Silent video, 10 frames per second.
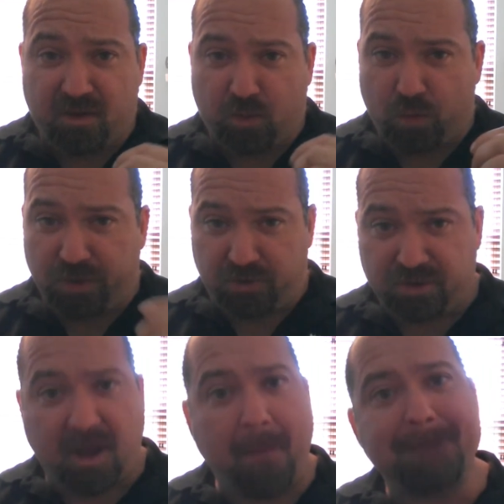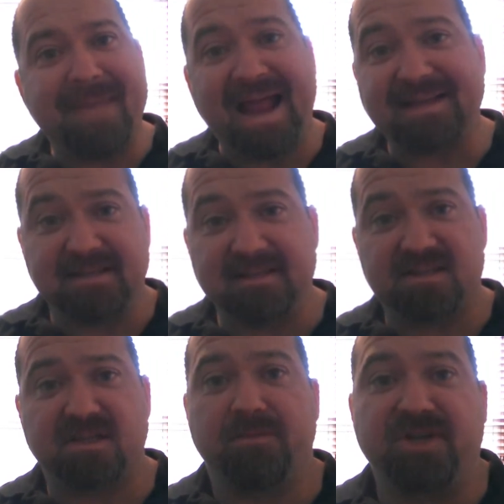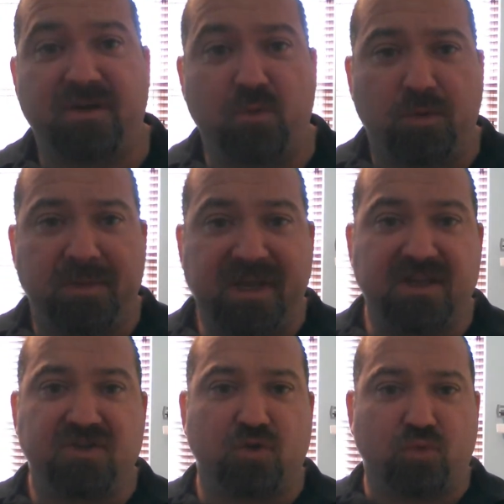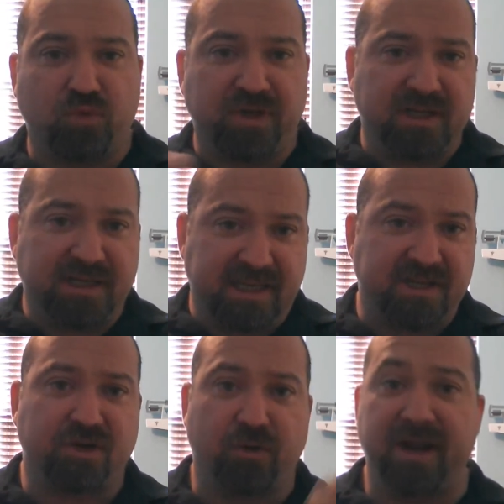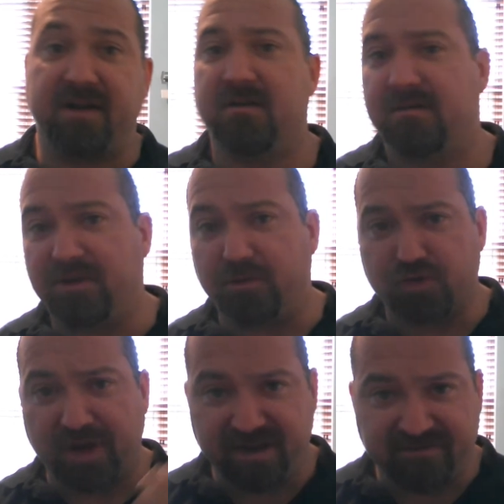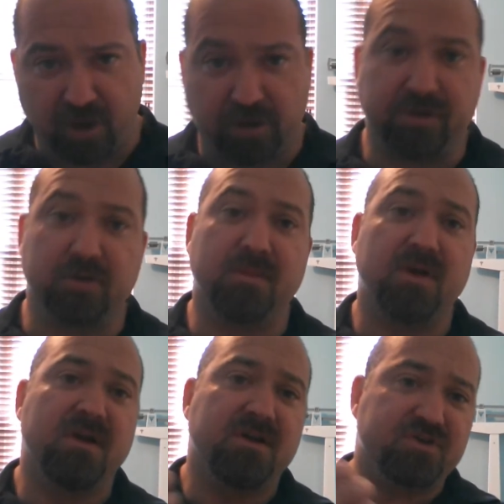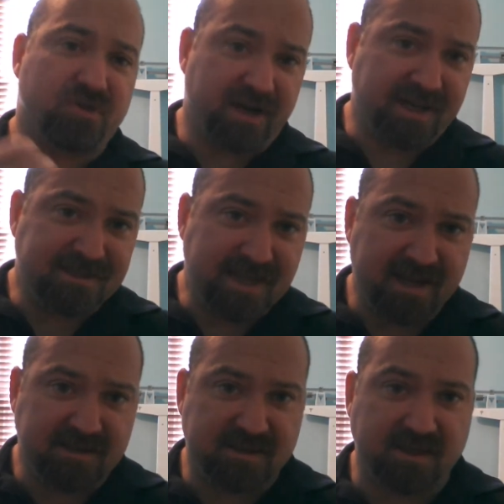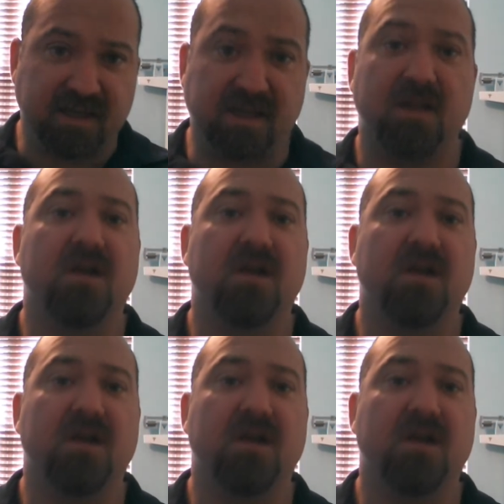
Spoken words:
We'll come back to this subject and we'll begin to really integrate, training volume, training intensity,